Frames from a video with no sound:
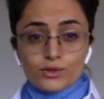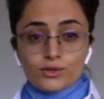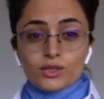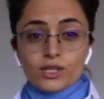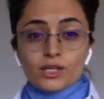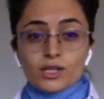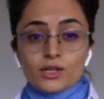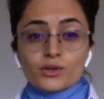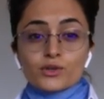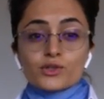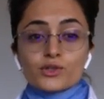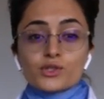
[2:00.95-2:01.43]
in
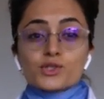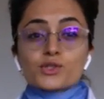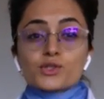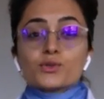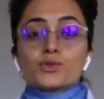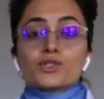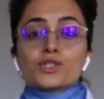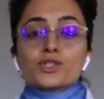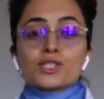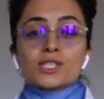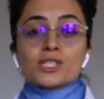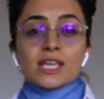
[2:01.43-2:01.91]
order to
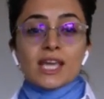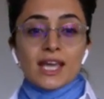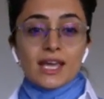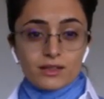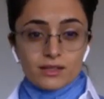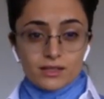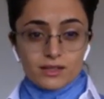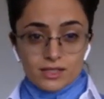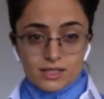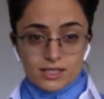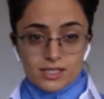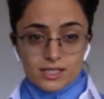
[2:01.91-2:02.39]

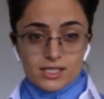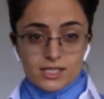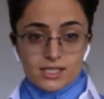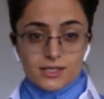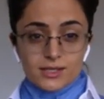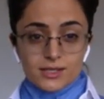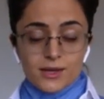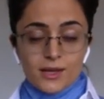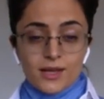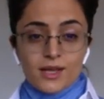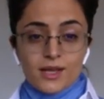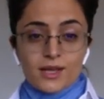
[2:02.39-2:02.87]
scale this,